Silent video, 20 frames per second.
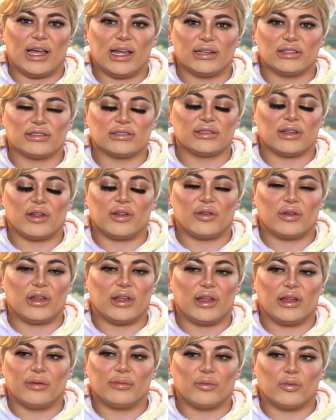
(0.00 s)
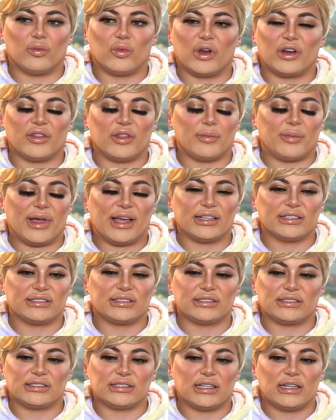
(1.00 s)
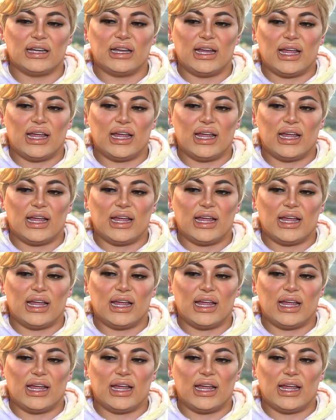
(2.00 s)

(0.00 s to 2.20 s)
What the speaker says: and one of the best.